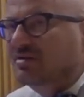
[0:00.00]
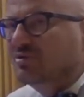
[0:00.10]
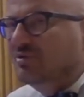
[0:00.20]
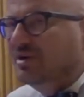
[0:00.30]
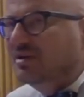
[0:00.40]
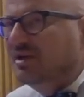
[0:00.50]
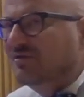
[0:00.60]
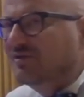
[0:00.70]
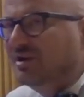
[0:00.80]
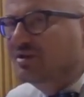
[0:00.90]
So I
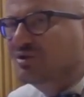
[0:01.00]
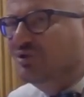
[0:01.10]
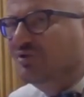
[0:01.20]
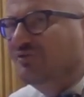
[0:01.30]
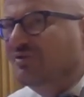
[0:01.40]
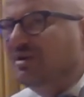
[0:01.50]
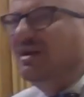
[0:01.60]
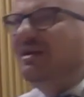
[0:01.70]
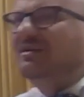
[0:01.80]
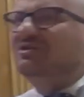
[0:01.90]
gave a list of
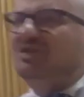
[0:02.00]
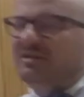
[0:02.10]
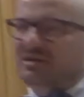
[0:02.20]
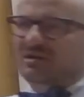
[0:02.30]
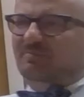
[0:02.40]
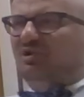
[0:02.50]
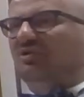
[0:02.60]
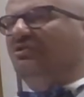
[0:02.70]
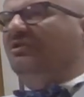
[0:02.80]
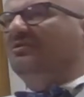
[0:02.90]
general
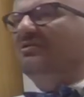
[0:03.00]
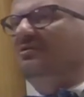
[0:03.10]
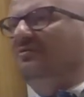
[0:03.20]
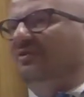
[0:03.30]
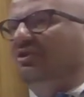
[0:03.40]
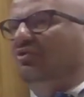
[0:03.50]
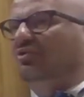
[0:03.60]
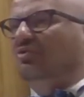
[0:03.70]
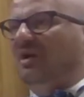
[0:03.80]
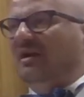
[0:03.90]
projects we
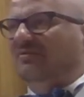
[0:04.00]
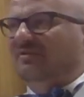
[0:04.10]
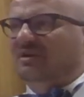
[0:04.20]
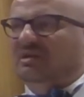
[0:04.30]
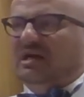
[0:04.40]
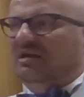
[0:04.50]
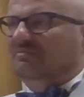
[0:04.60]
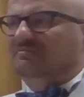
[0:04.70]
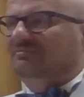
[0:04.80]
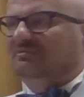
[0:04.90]
do, and then I